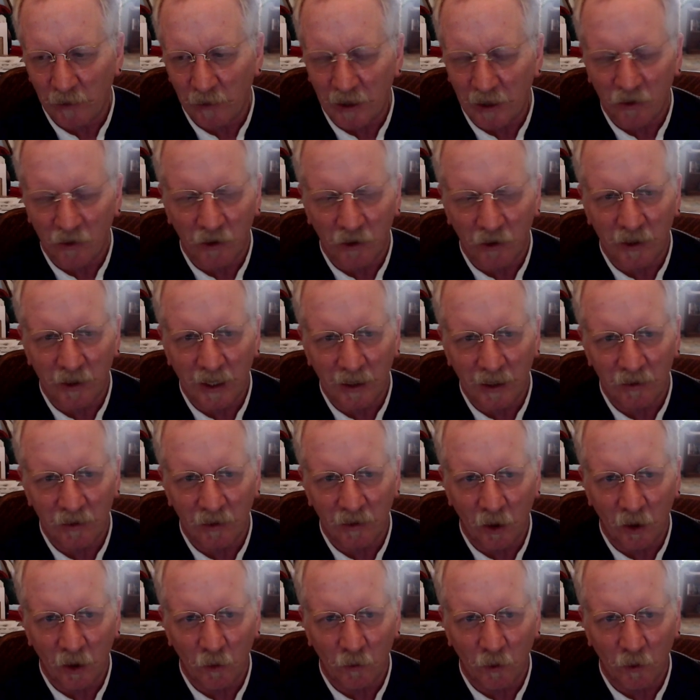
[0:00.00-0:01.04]
actually takes
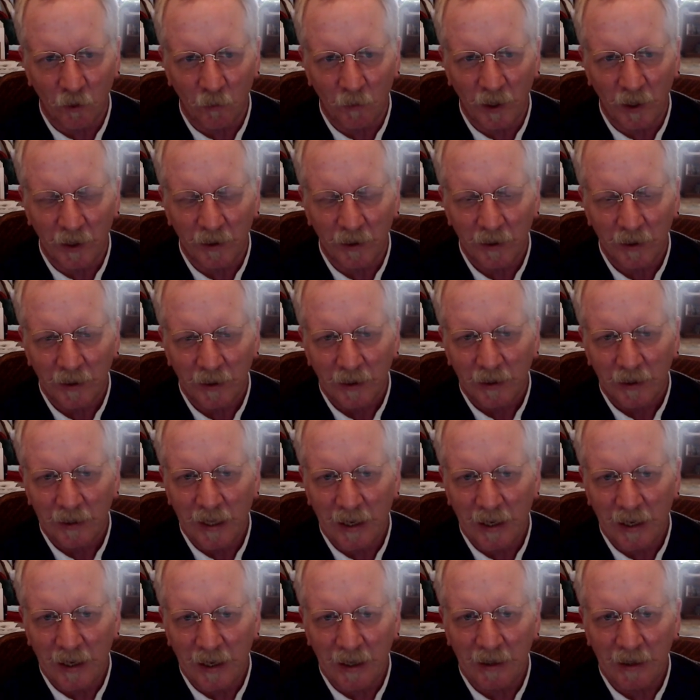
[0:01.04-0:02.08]
it over, but
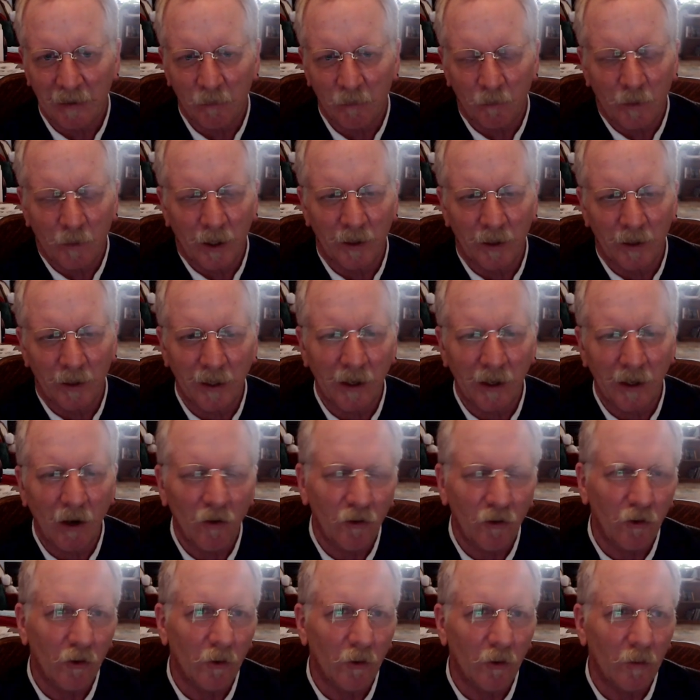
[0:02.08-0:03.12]
yeah, but they
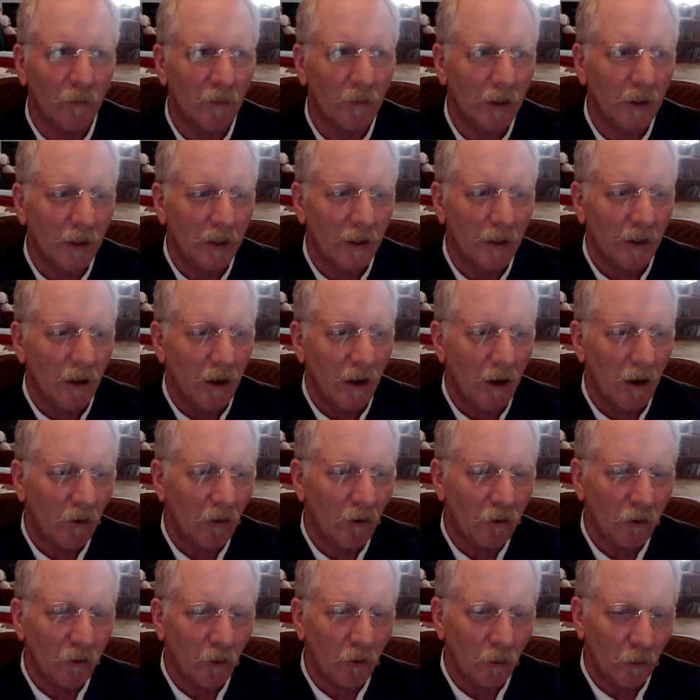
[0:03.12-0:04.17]
also
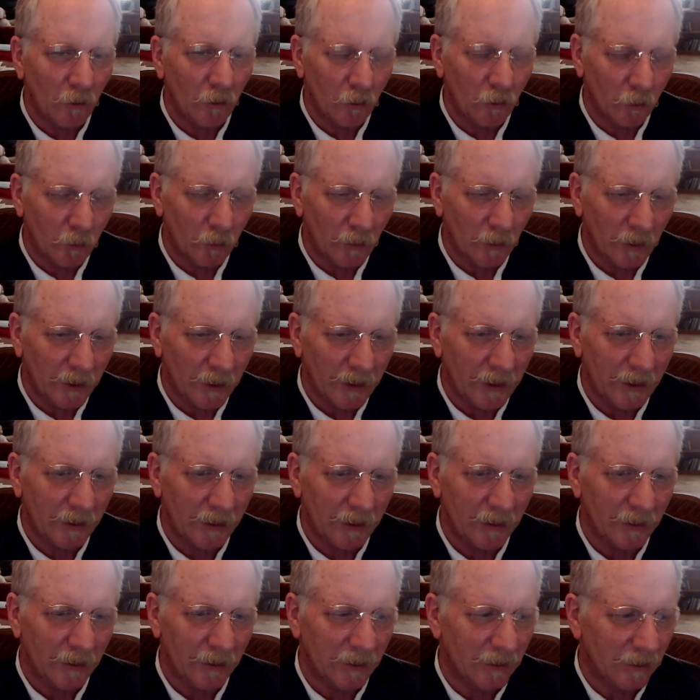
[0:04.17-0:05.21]
was
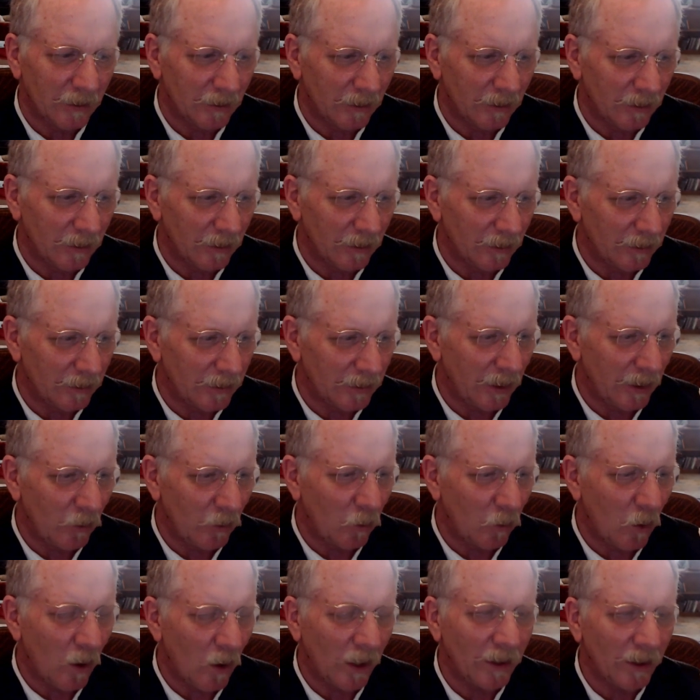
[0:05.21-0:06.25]
really, they didn't
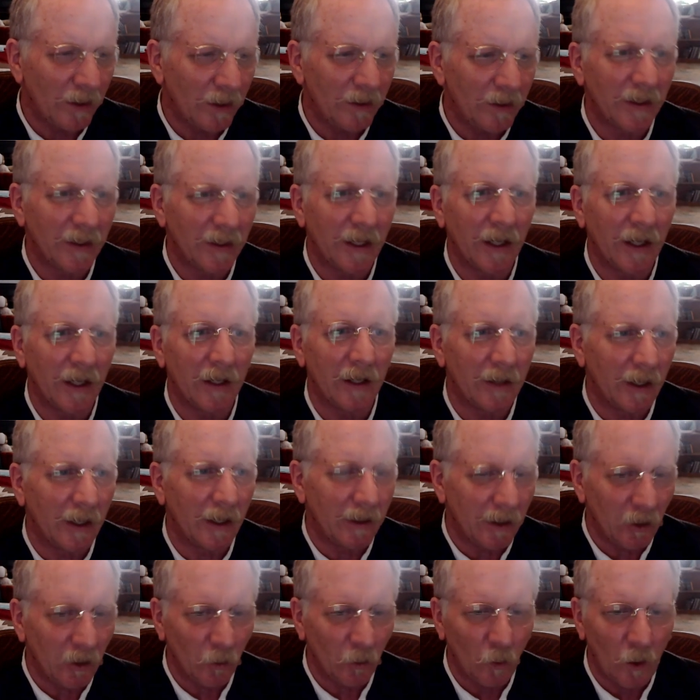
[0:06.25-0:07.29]
want
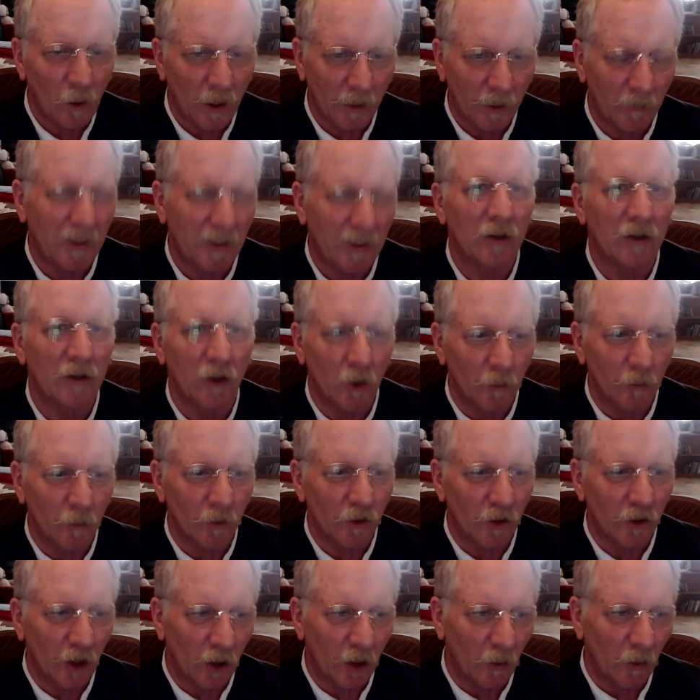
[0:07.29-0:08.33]
to be
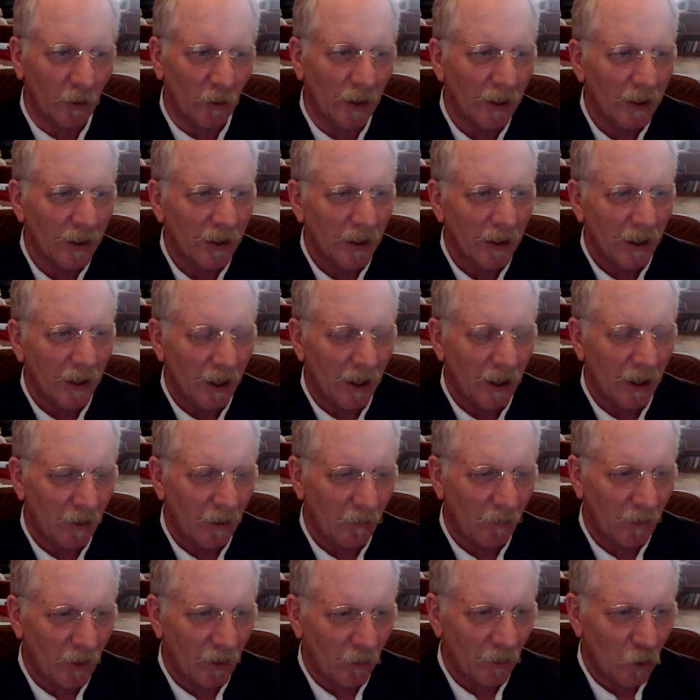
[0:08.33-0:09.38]
Tombstone.
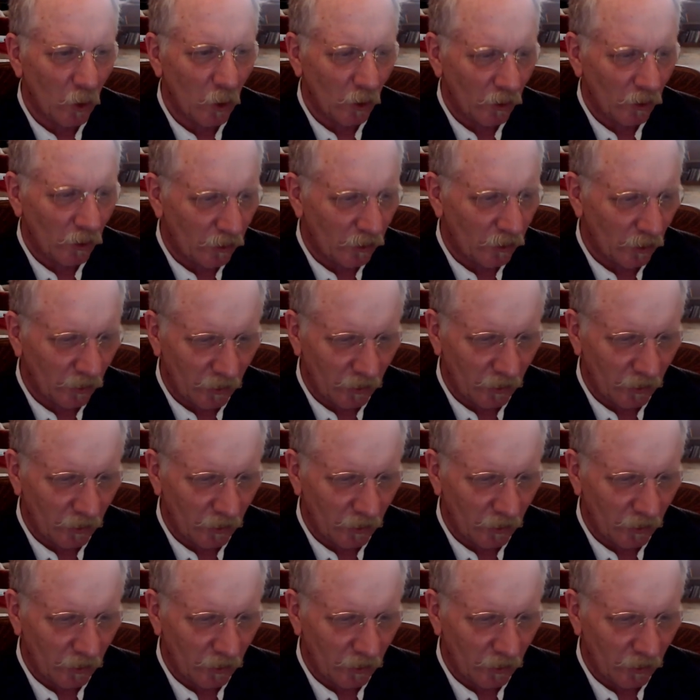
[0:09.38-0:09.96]
Of course,